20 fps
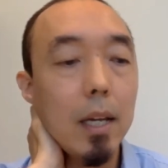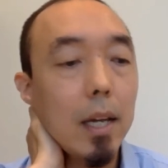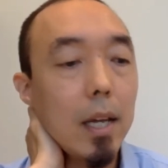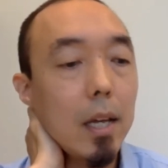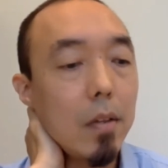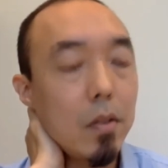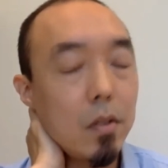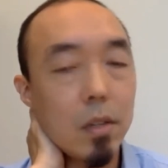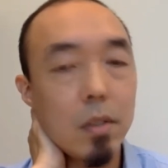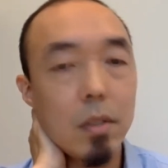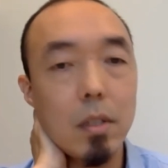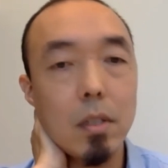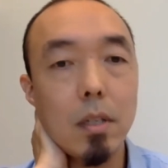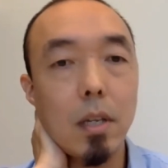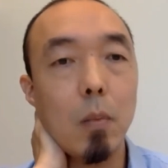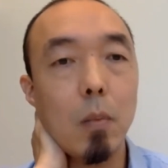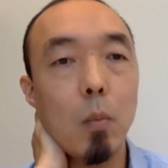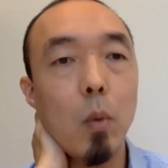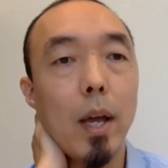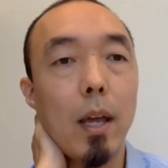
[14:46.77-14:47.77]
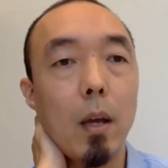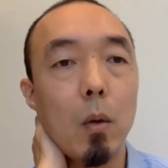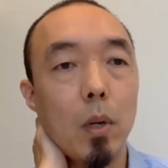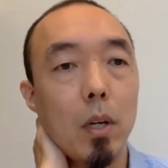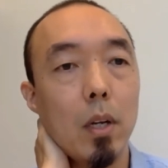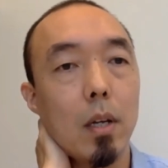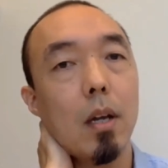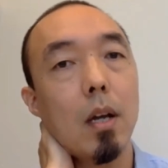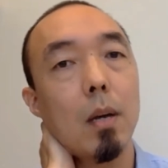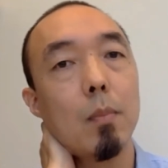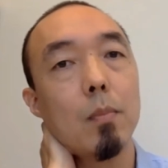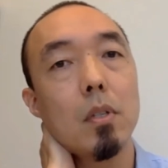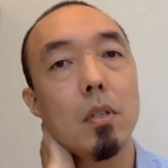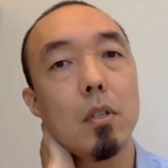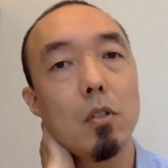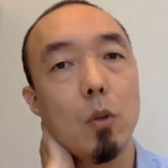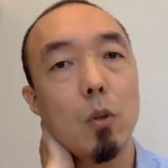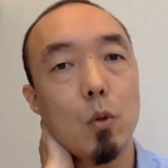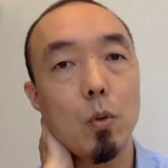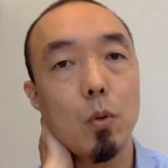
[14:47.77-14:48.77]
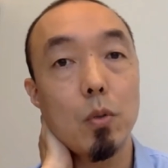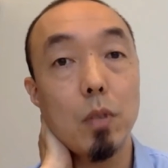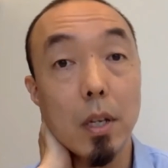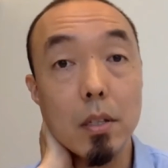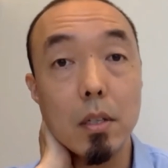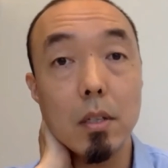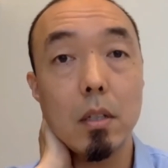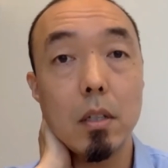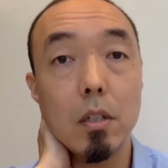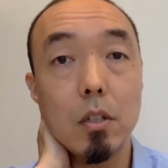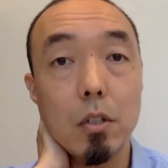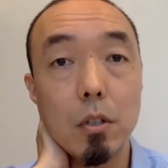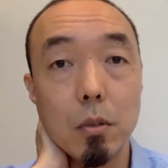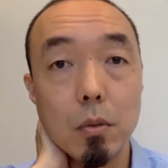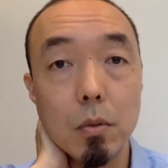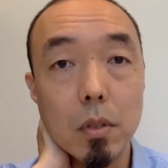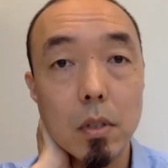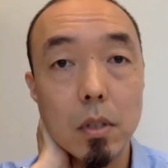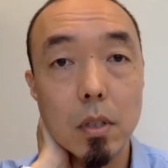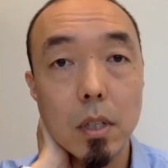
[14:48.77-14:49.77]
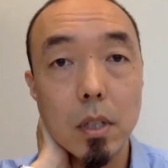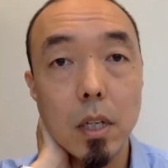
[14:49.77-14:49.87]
In just the same way, when it comes to social justice issues,